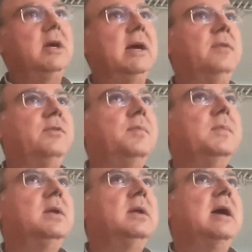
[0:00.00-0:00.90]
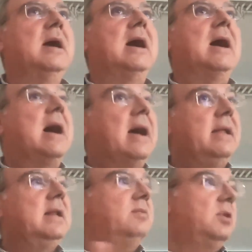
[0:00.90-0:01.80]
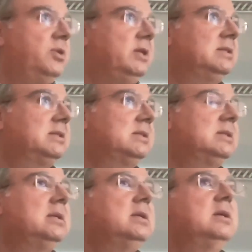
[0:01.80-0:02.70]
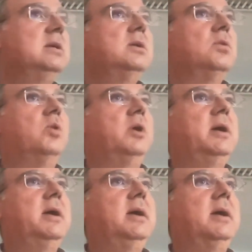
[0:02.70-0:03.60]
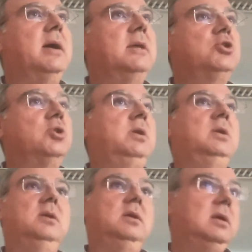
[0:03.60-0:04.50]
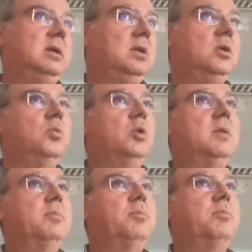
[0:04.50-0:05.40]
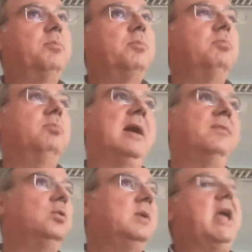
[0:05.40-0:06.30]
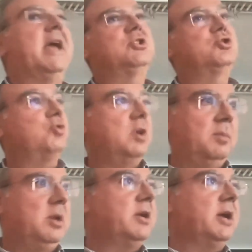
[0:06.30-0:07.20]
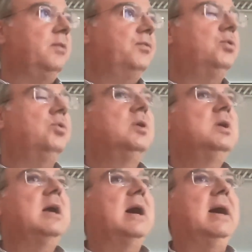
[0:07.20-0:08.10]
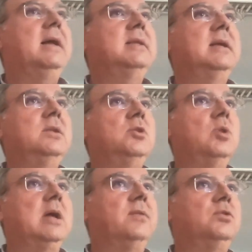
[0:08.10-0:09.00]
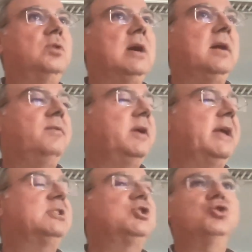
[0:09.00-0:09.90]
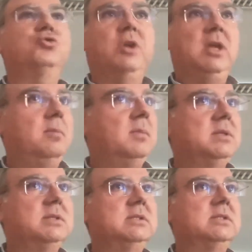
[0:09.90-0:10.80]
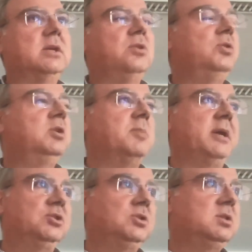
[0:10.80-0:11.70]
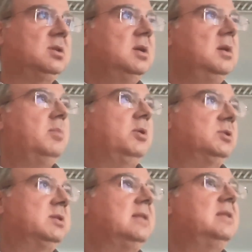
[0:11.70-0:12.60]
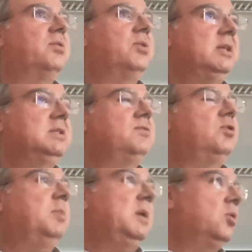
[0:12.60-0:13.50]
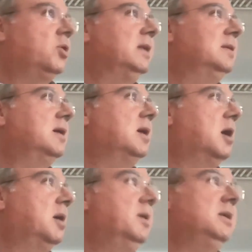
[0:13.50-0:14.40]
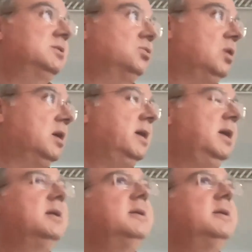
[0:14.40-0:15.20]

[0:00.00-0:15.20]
will have high-level risks where actually you will have to be extremely careful, and then you will have to have extreme security measures, because then the risk for people getting harmed is too high.